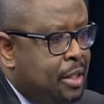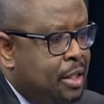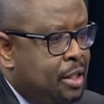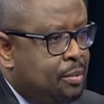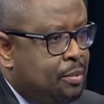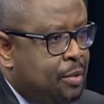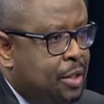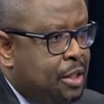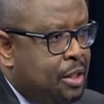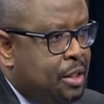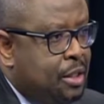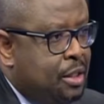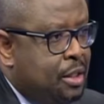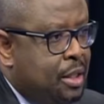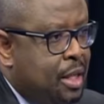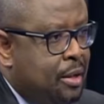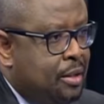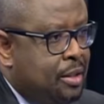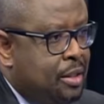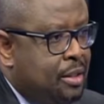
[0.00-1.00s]

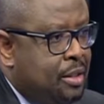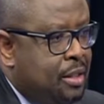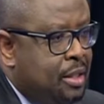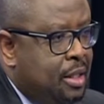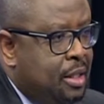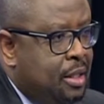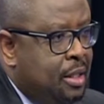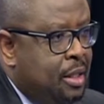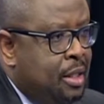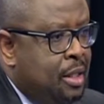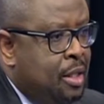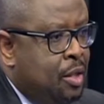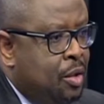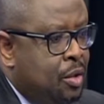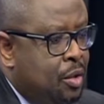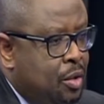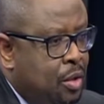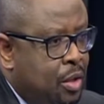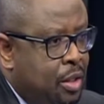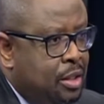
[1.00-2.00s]
express our sincere
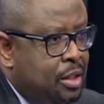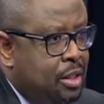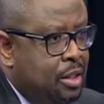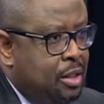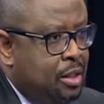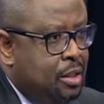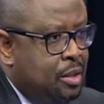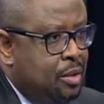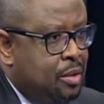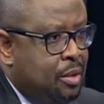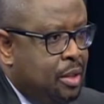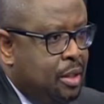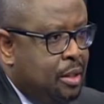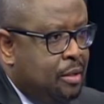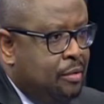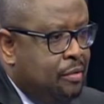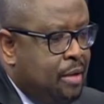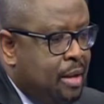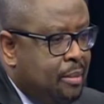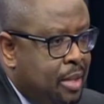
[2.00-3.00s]
condolences to
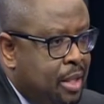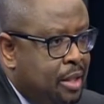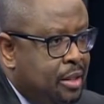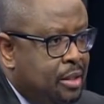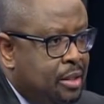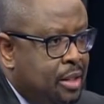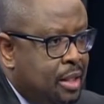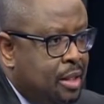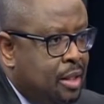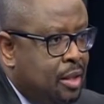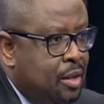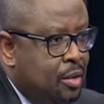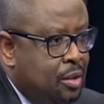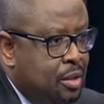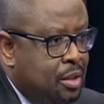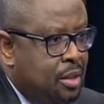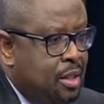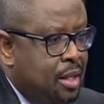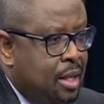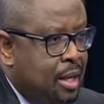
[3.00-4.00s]
the families that
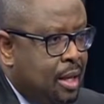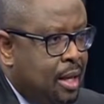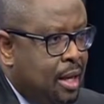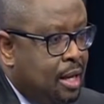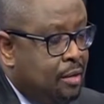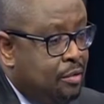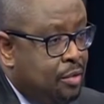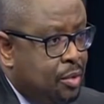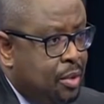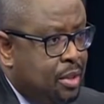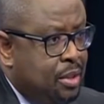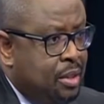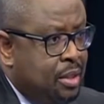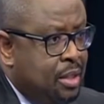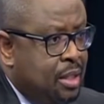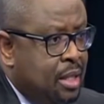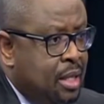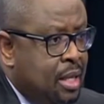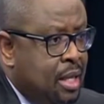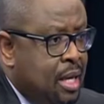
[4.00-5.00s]
lost their loved
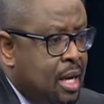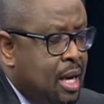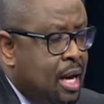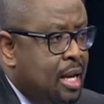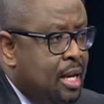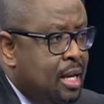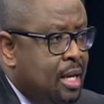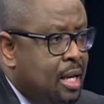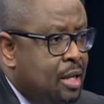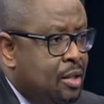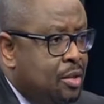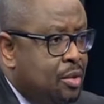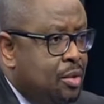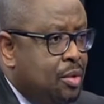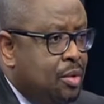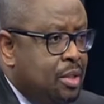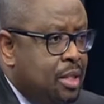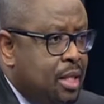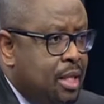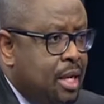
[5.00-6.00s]
ones, and to
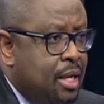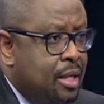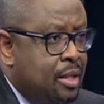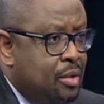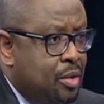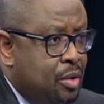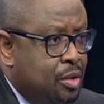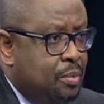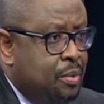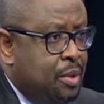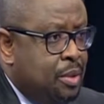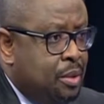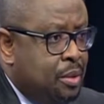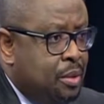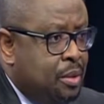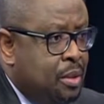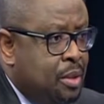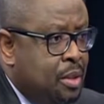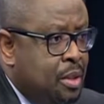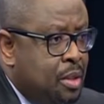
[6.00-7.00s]
those that are in
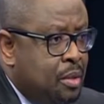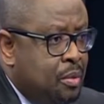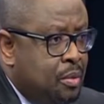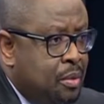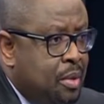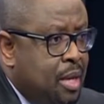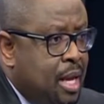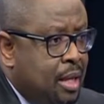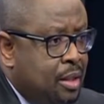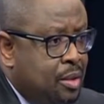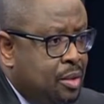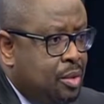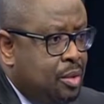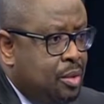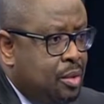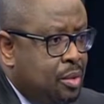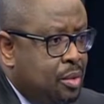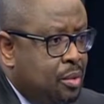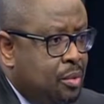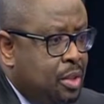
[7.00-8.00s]
hospital, would like
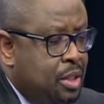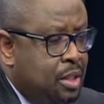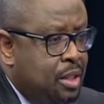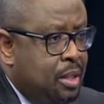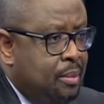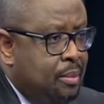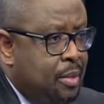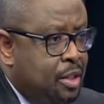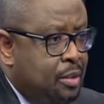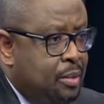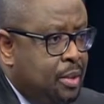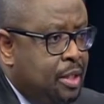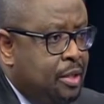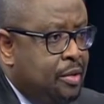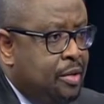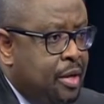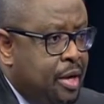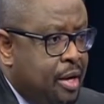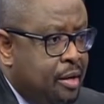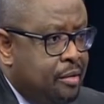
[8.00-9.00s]
to wish them a
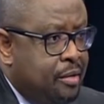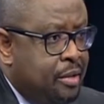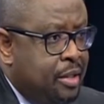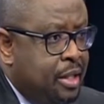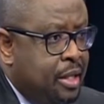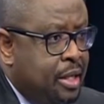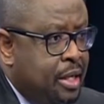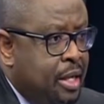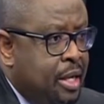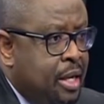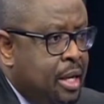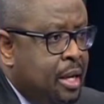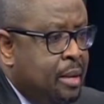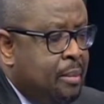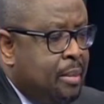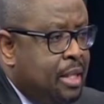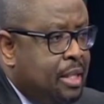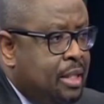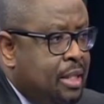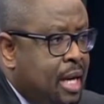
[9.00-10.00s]
speedy recovery.
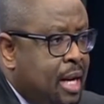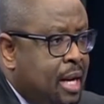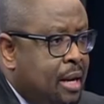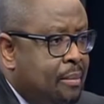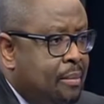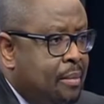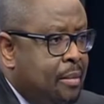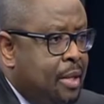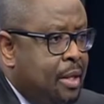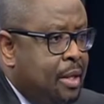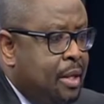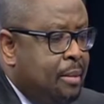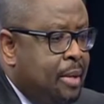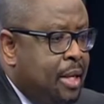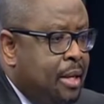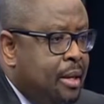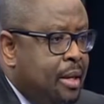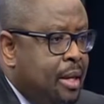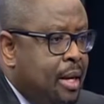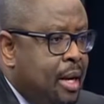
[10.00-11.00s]
But
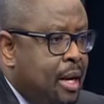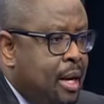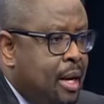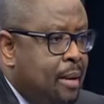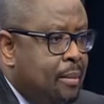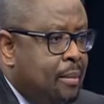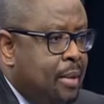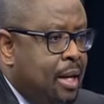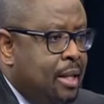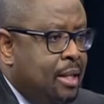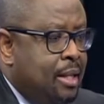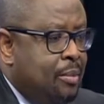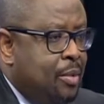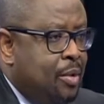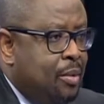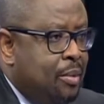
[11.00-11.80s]
even at the